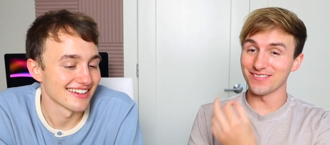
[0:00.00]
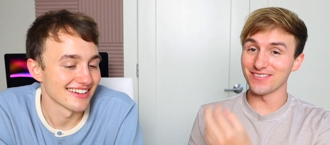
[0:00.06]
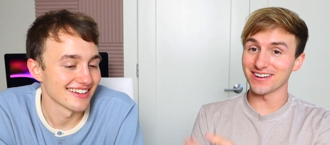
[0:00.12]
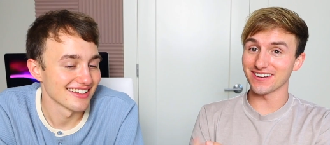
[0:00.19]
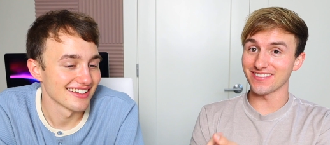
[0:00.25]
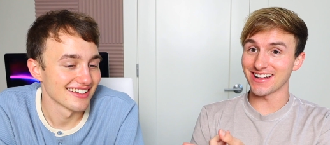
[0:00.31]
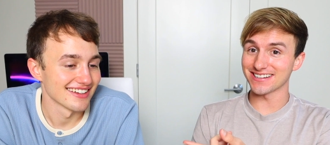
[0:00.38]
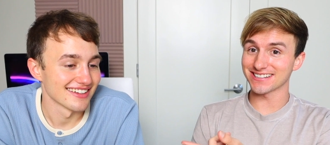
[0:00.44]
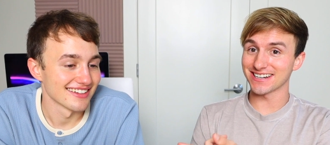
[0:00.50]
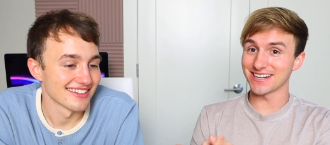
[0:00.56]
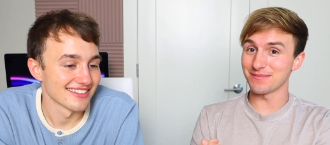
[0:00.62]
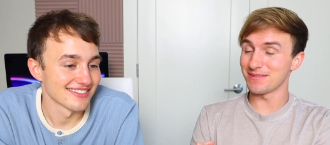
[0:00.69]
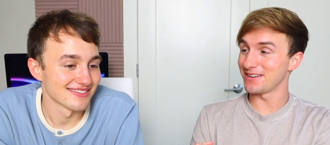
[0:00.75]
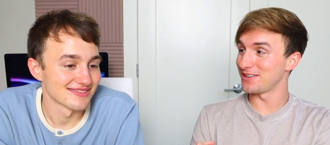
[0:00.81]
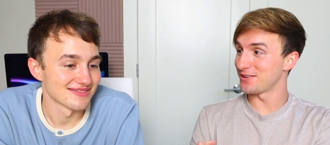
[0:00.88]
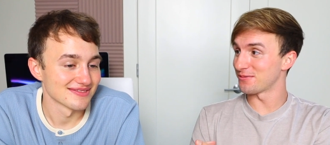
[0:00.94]
Speaker 1: my God, that's
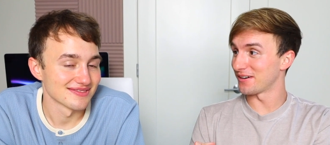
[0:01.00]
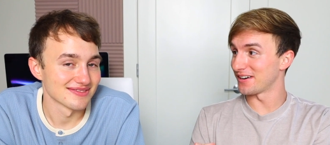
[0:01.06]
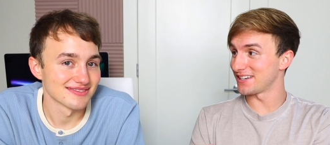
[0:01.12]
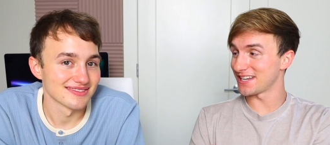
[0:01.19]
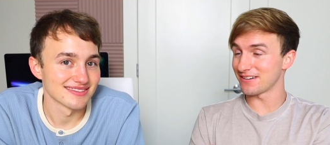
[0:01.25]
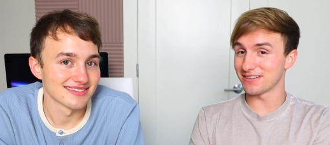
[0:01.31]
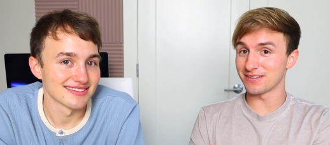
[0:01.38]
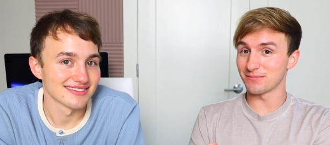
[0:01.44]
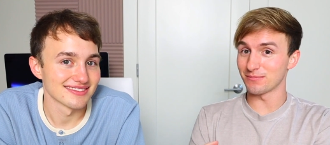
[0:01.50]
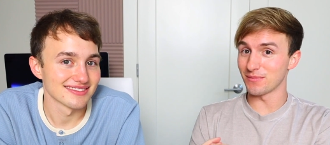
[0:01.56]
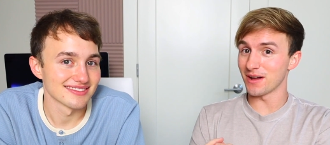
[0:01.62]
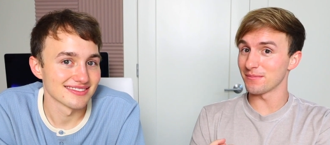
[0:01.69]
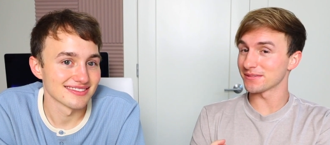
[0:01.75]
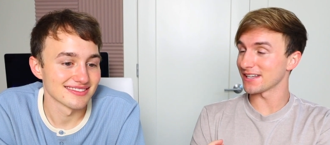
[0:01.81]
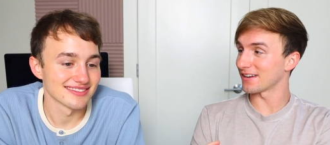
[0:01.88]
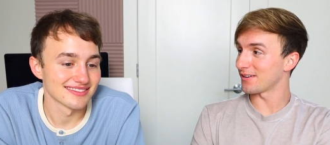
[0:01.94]
gonna be you one day when
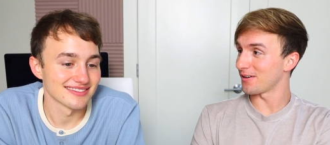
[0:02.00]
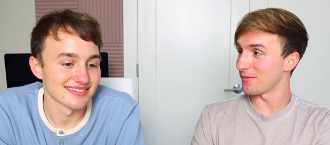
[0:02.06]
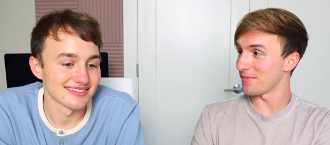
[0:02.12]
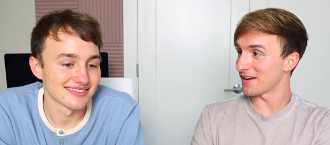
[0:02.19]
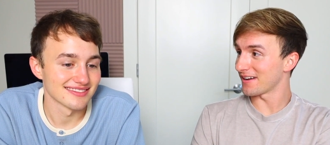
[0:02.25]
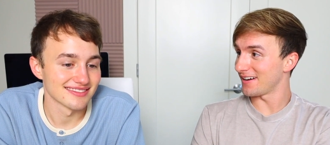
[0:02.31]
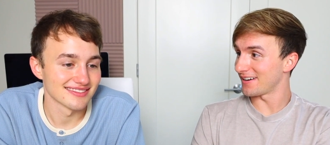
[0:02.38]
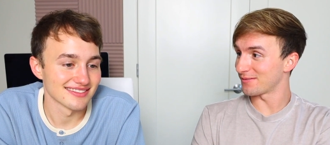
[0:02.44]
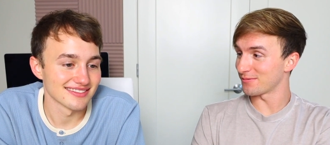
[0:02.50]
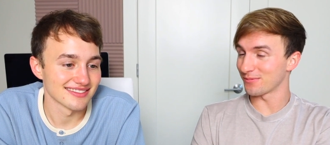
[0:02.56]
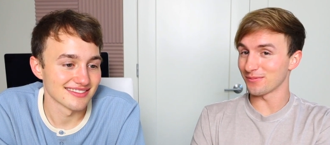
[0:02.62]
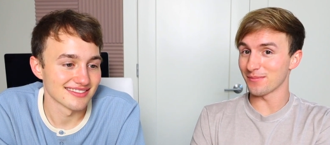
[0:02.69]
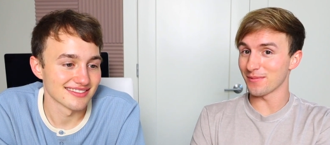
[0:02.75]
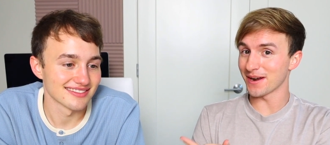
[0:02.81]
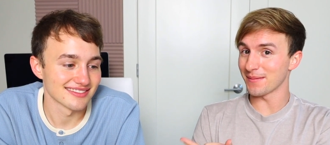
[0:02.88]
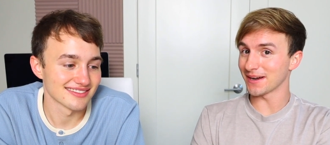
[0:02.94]
mom's like, oh my God,
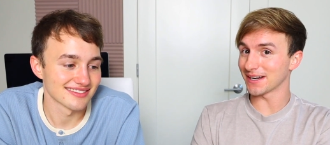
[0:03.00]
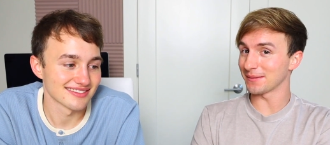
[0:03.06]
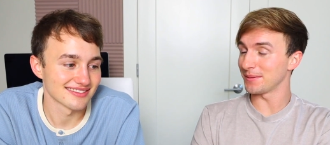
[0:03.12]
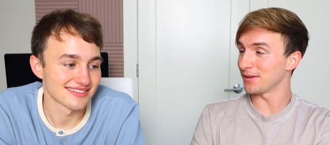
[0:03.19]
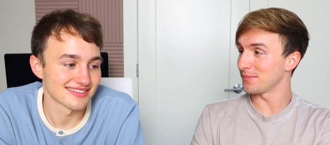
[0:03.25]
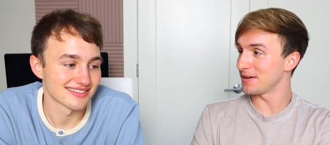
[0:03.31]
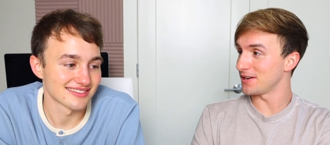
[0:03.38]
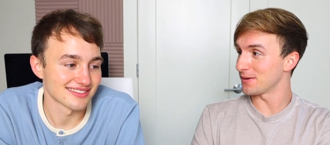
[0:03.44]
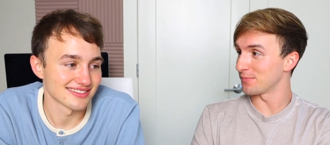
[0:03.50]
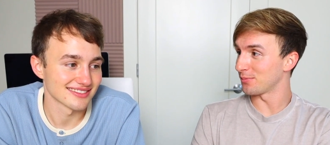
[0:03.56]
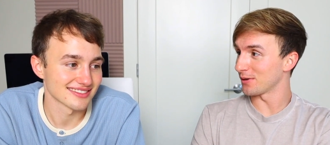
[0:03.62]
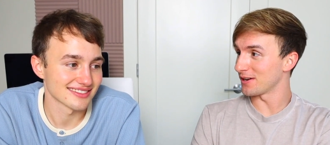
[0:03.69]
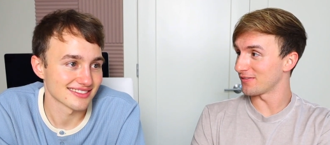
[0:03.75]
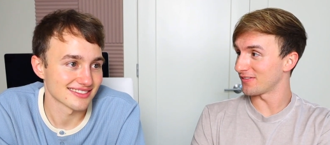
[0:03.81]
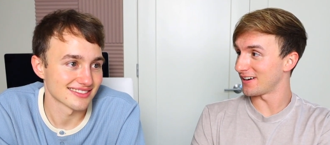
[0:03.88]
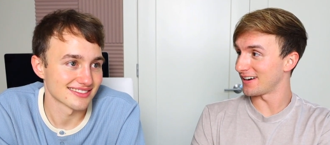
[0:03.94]
when am I gonna be able to meet your
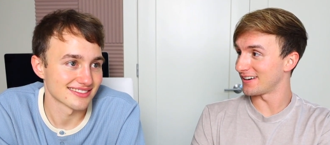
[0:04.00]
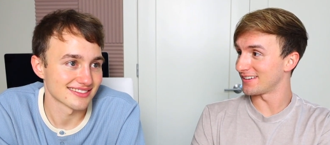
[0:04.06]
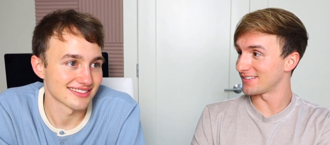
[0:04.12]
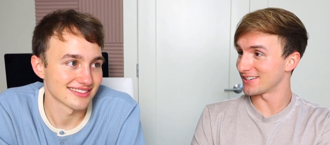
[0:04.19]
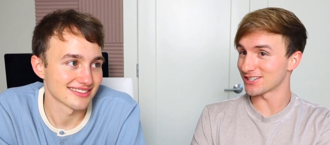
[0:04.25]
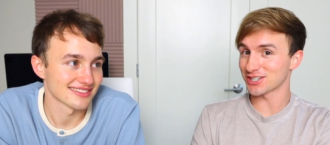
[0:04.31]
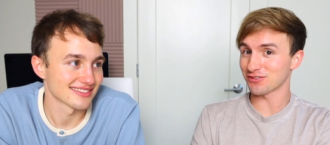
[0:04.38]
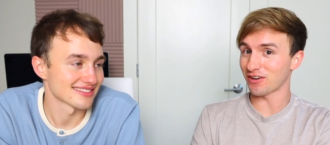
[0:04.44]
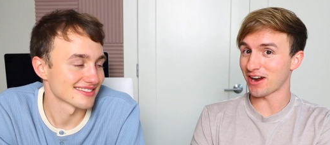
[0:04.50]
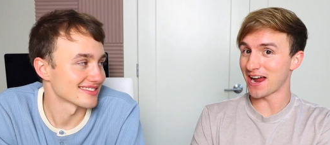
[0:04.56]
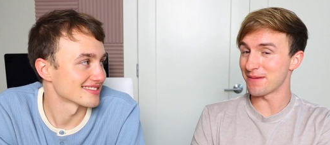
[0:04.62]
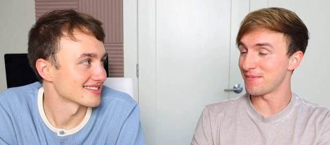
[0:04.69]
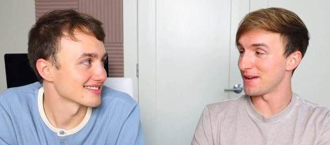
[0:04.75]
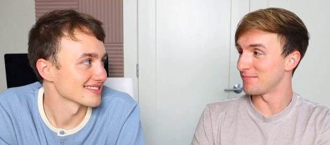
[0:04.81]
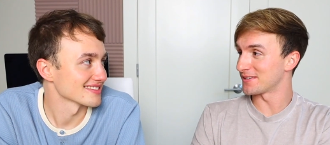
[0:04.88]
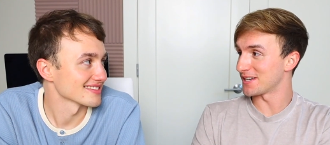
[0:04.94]
boyfriend?
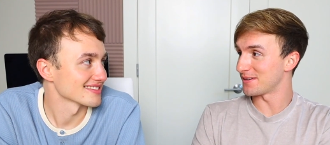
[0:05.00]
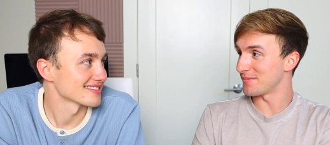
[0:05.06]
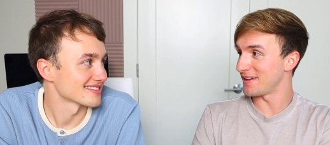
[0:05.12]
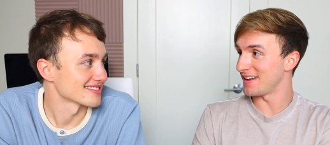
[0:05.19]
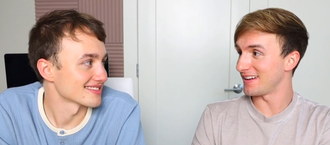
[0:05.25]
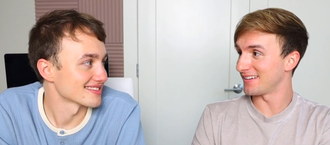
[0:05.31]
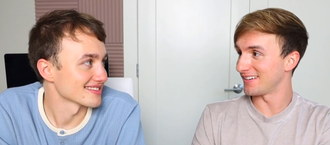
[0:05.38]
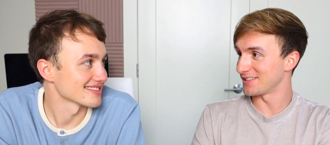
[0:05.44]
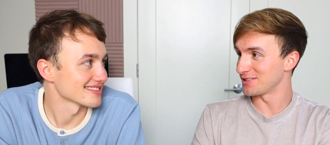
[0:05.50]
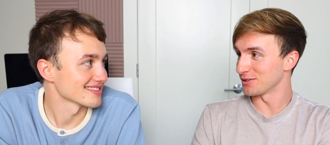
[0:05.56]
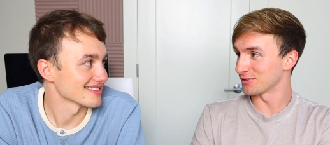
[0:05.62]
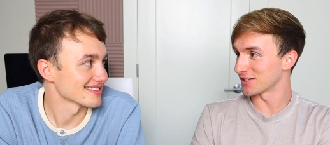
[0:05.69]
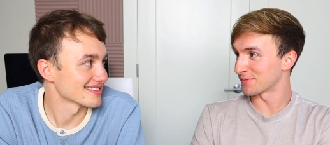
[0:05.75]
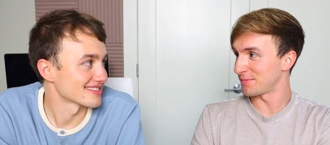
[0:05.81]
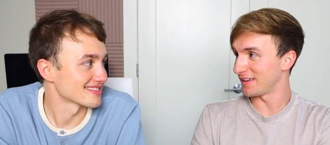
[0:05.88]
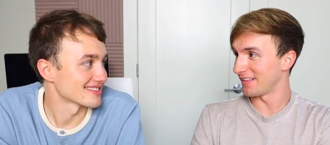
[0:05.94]
Describe him to me. And
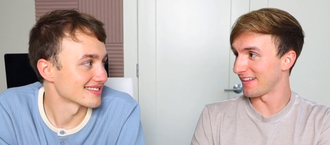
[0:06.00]
you'll just be